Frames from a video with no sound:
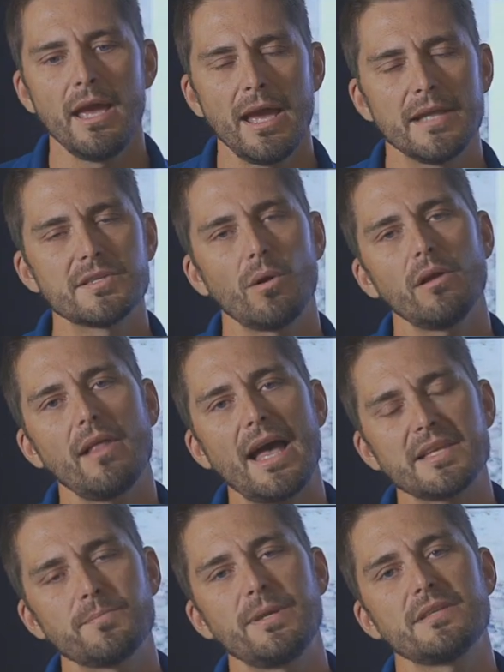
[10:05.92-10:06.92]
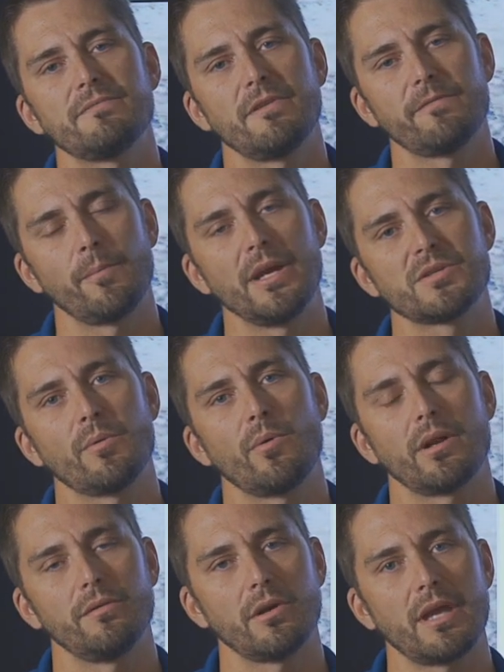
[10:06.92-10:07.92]
And so our last piece of information we
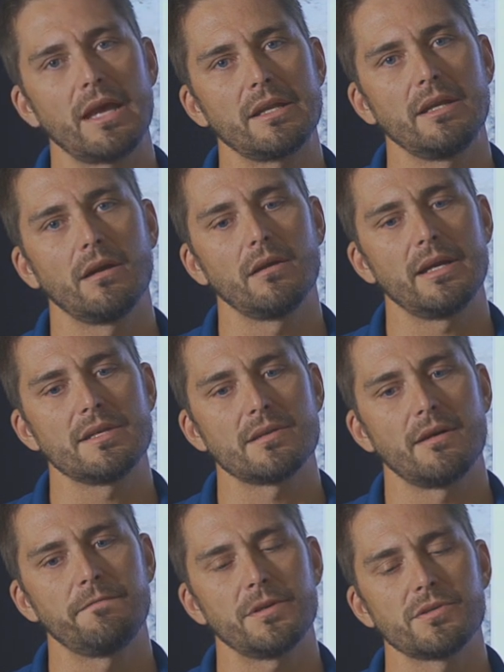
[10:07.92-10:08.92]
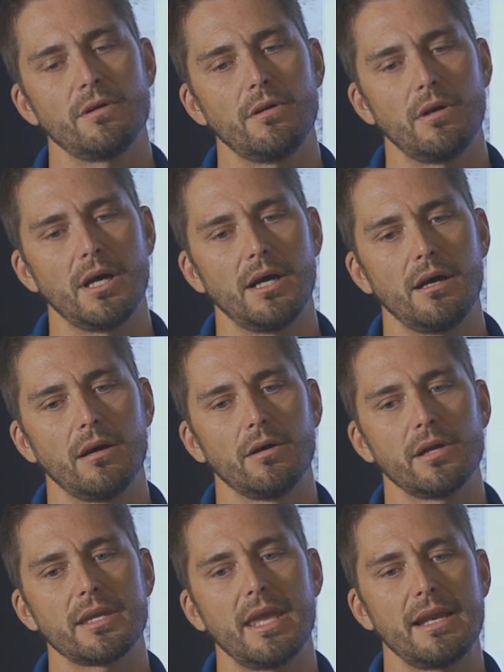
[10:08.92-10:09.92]
want to look at here is our official uh,
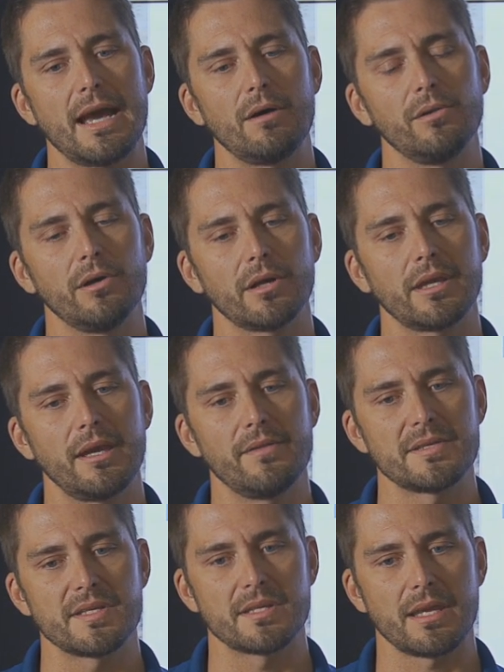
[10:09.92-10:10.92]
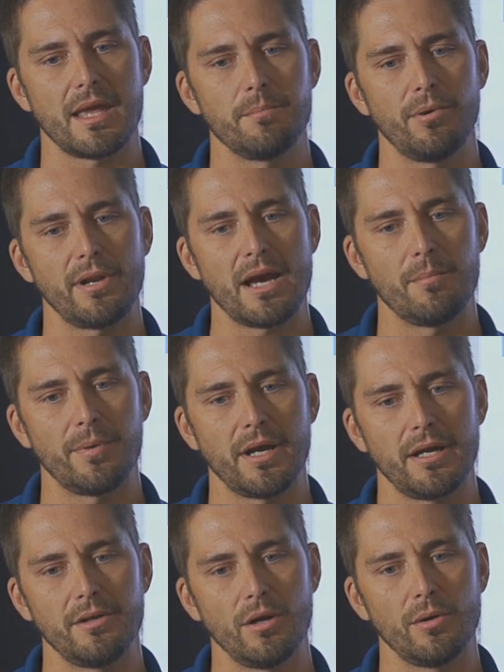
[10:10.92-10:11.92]
hurricane outlook. And this is again put out
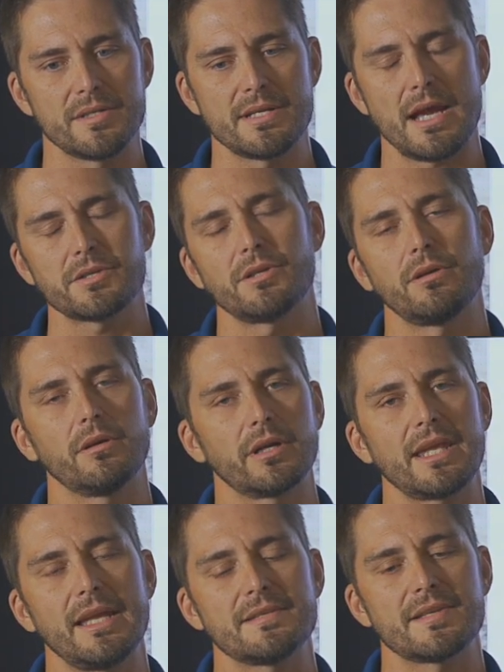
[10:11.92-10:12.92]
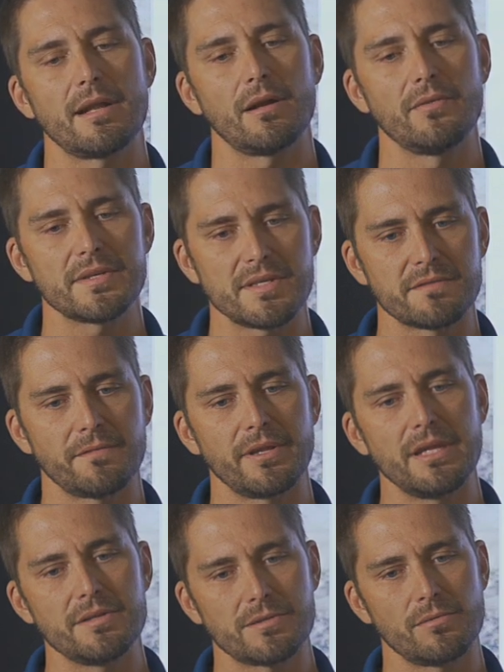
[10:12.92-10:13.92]
by NOAA's National Hurricane Center, and this is for
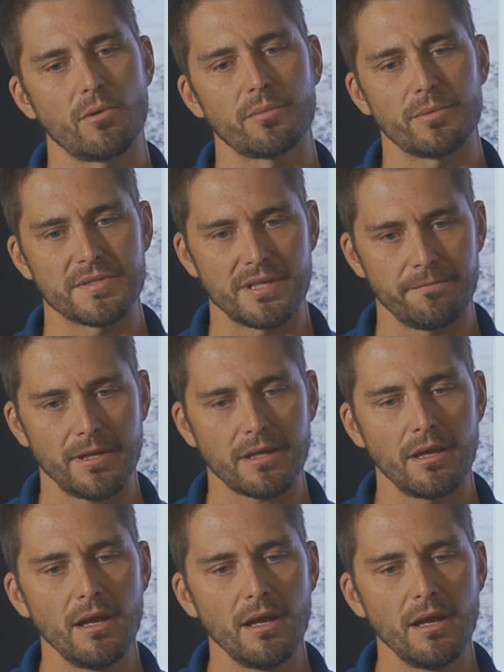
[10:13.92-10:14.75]
the eastern North Pacific.